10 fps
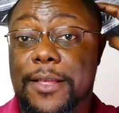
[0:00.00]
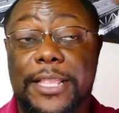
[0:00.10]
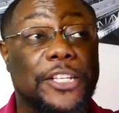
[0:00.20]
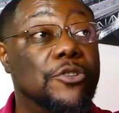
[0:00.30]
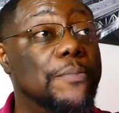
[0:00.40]

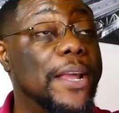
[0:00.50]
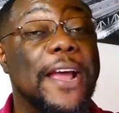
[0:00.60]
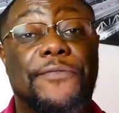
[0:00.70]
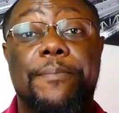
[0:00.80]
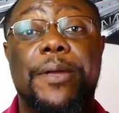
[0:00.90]
that you may
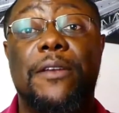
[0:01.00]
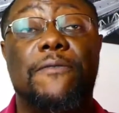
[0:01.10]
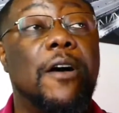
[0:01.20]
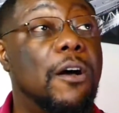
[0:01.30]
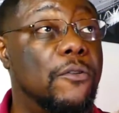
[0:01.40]
have to be
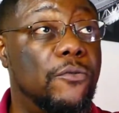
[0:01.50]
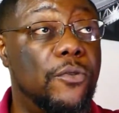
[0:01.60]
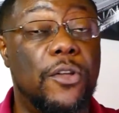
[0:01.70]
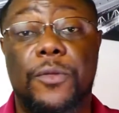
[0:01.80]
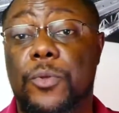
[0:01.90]
involved
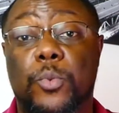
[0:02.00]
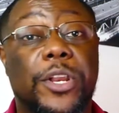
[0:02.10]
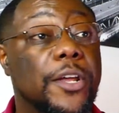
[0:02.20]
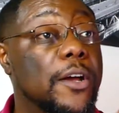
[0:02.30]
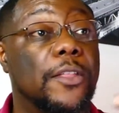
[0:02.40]

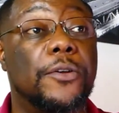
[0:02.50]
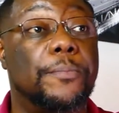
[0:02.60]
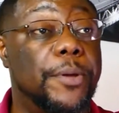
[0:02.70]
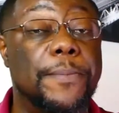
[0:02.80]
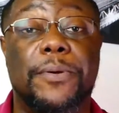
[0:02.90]
with
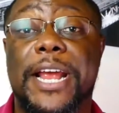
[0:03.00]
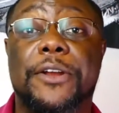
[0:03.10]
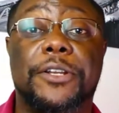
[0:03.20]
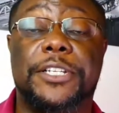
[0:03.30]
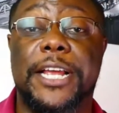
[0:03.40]
other people
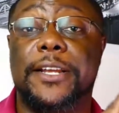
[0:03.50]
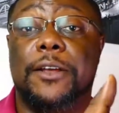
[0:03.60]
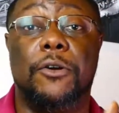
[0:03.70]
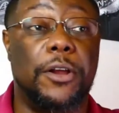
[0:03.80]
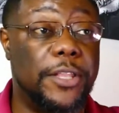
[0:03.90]
that are
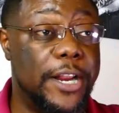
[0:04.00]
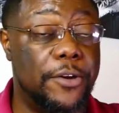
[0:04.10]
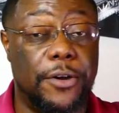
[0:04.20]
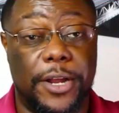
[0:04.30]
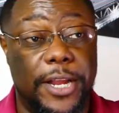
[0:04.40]
tech or that
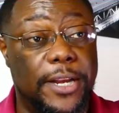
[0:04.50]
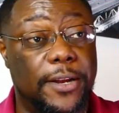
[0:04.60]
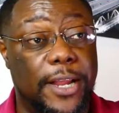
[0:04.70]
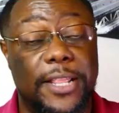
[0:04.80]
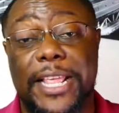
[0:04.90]
are in